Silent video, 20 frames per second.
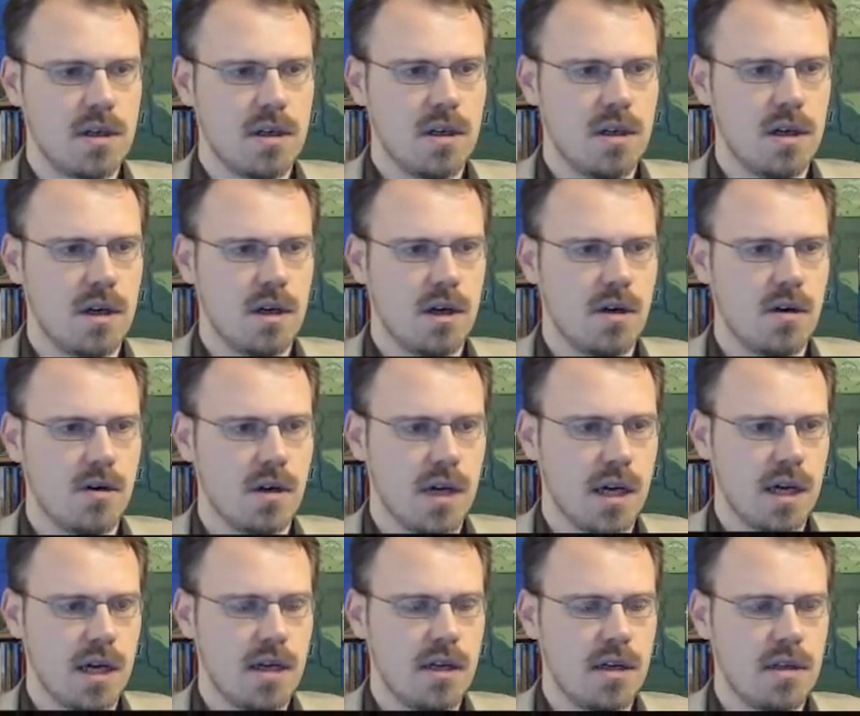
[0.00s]

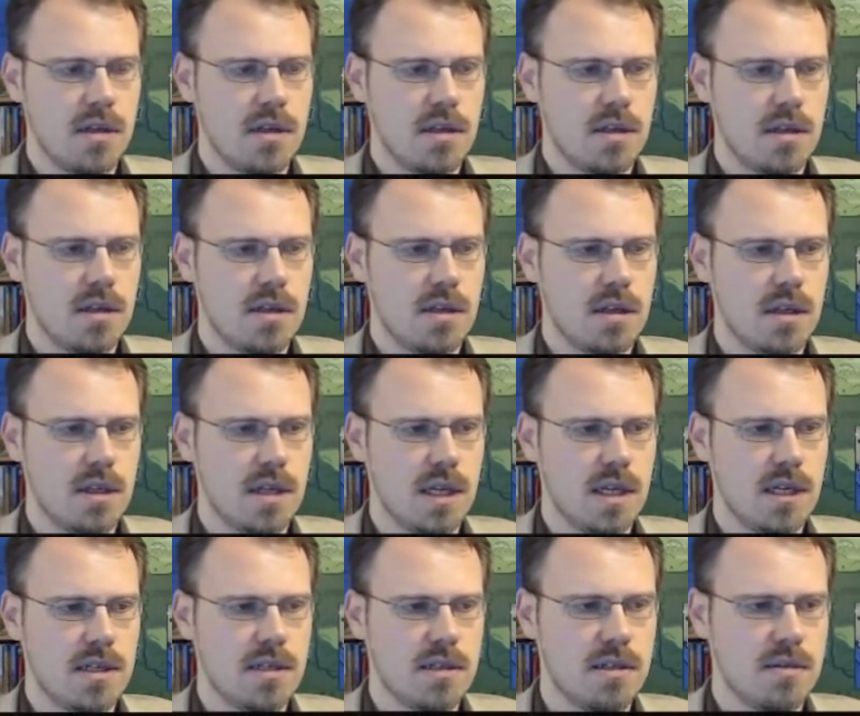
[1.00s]
Okay,
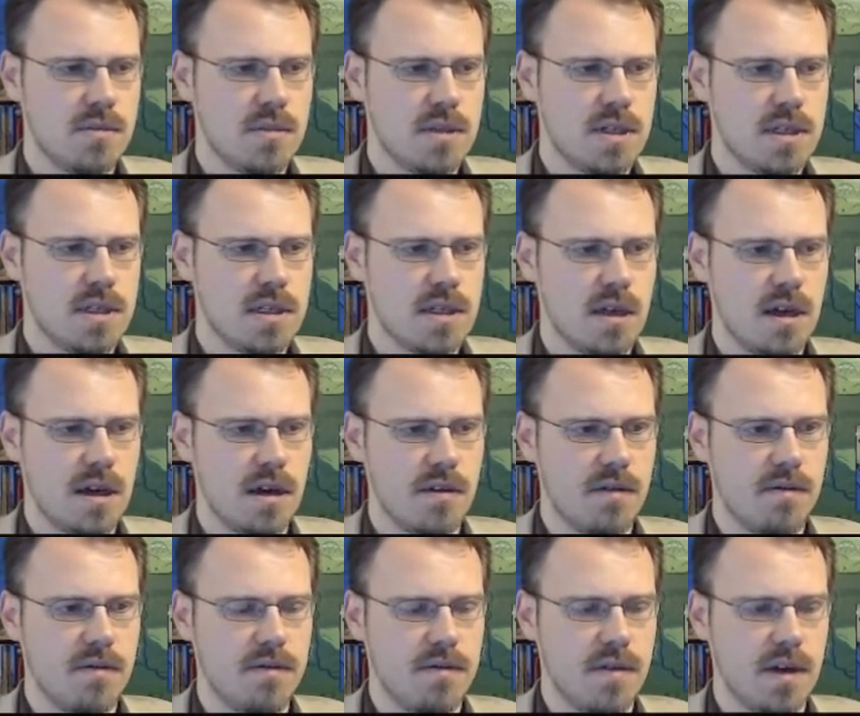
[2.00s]
that's some stuff.
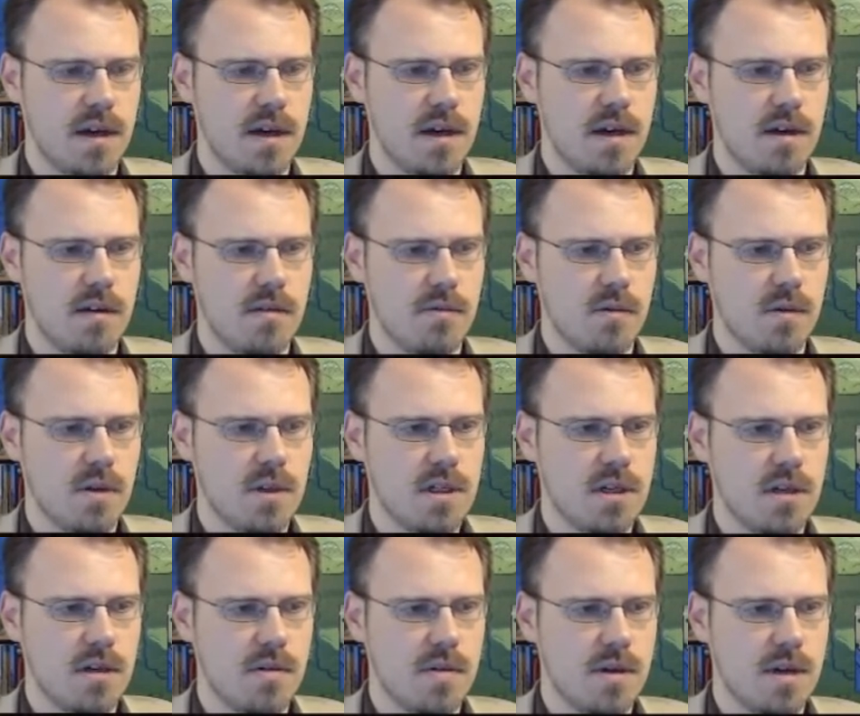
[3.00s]
Um,
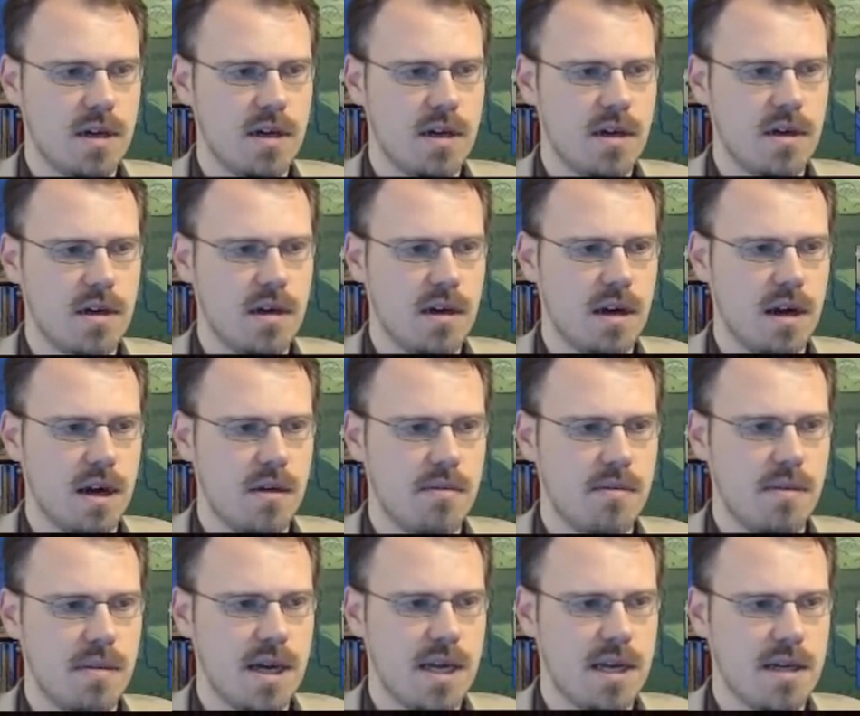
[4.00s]
Warsong Commander, I
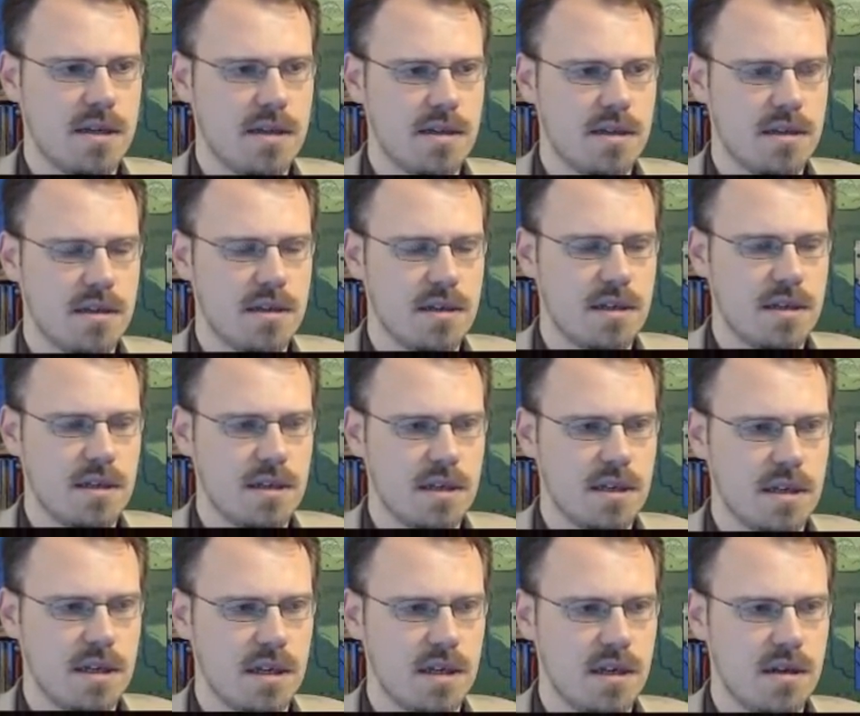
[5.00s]
might
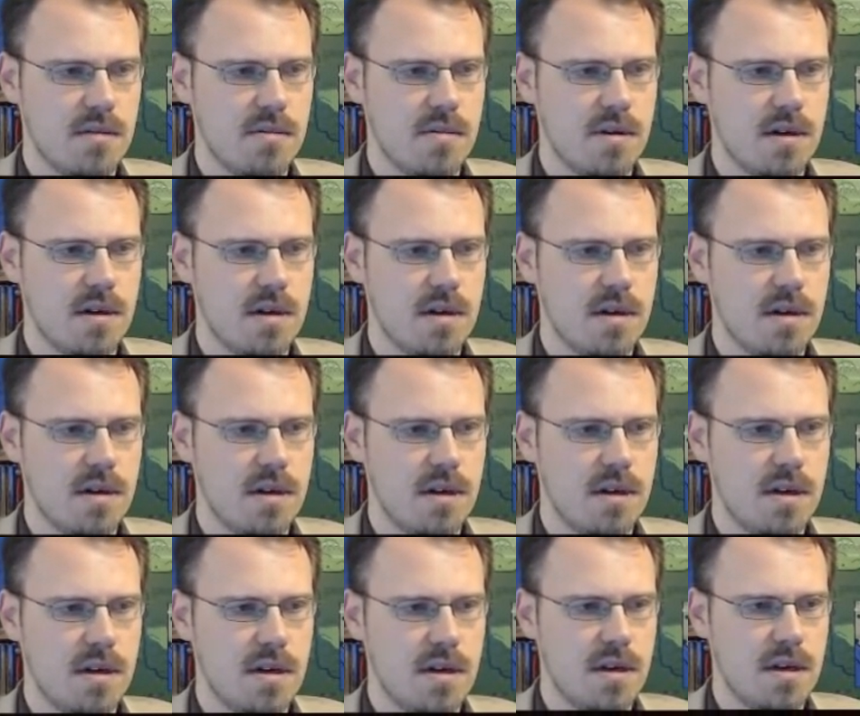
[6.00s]
keep it?
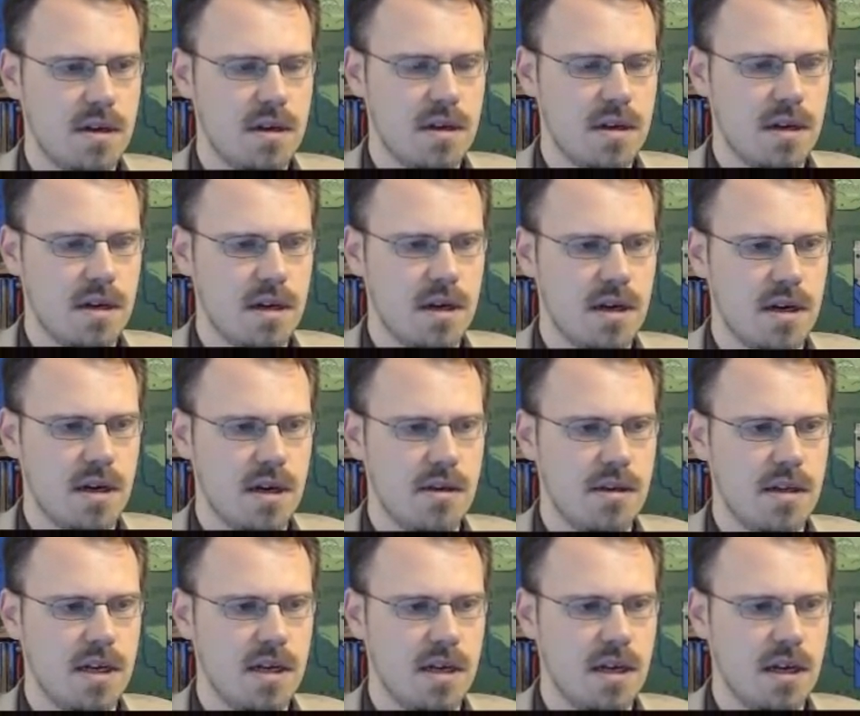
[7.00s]
Uh, I'm
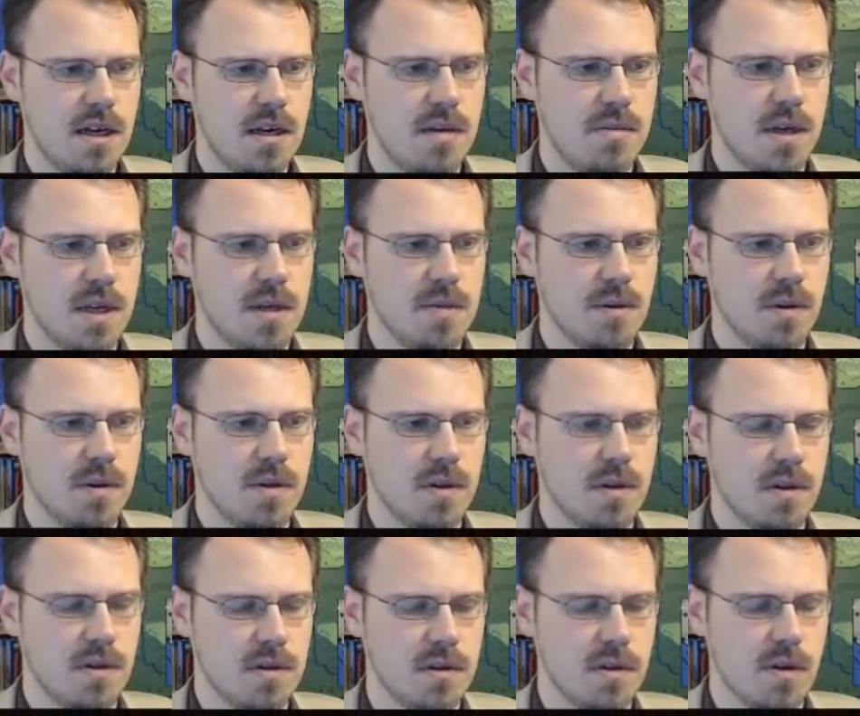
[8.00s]
gonna I'm gonna pitch both of
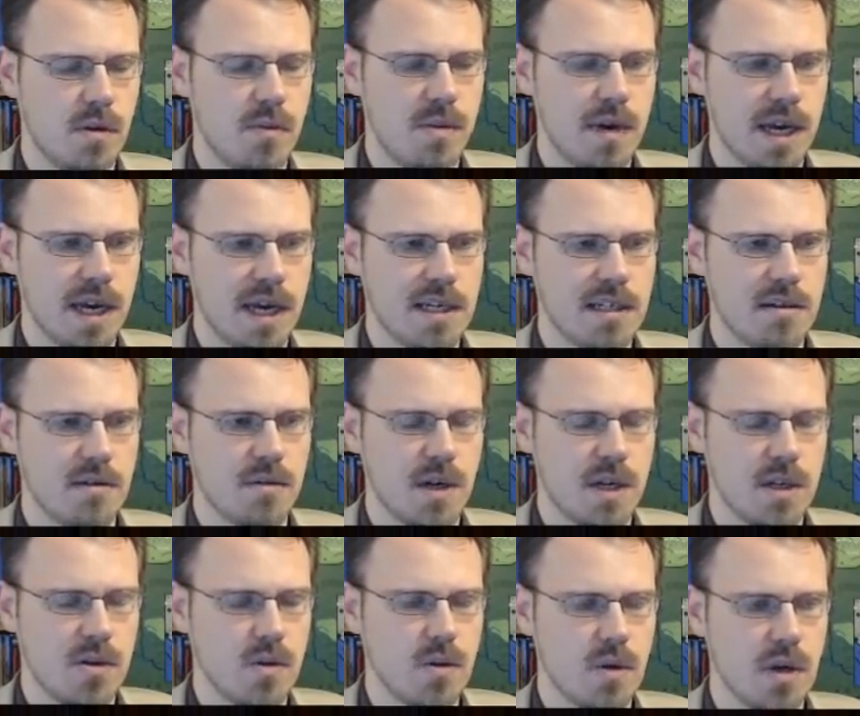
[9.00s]
those and hope I get some of my
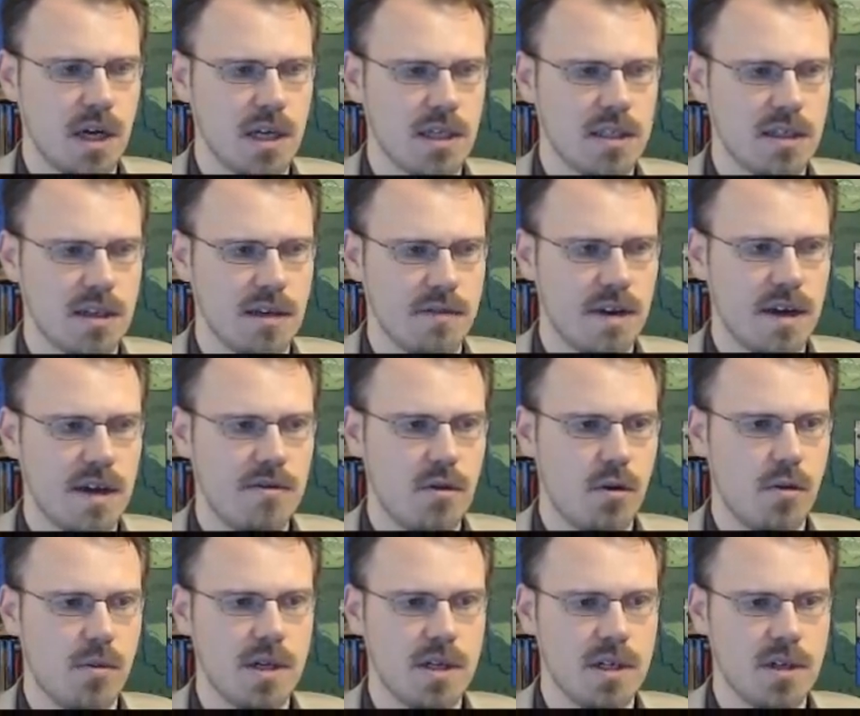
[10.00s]
two cost stuff. I have a whole
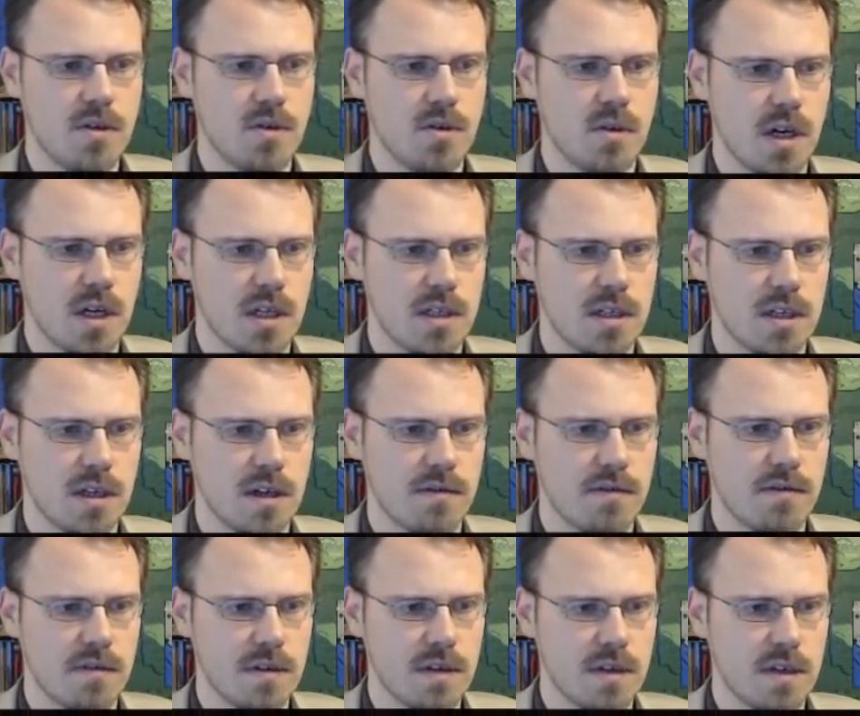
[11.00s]
bunch of two cost stuff.
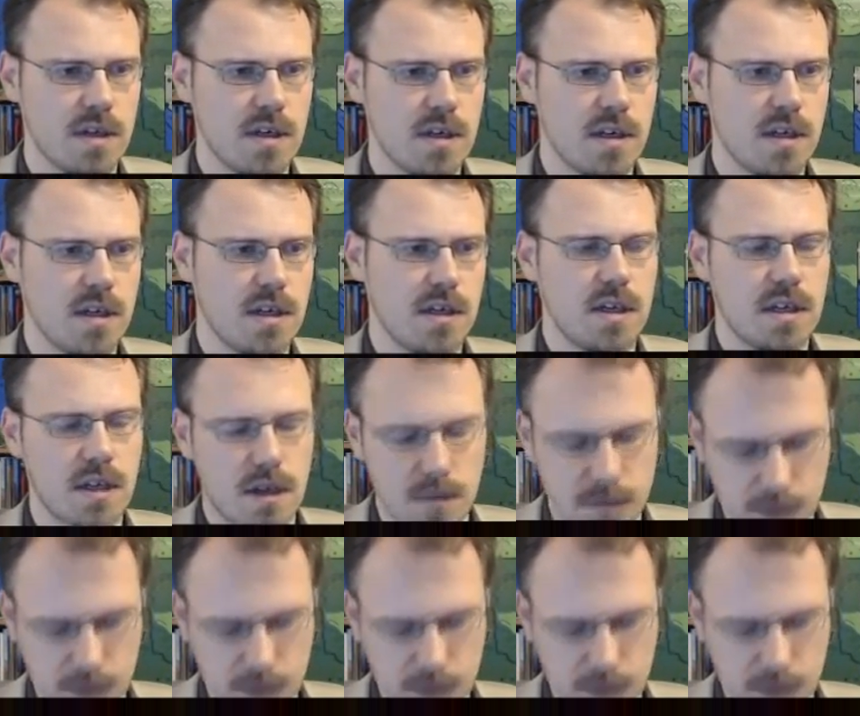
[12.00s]
Oh my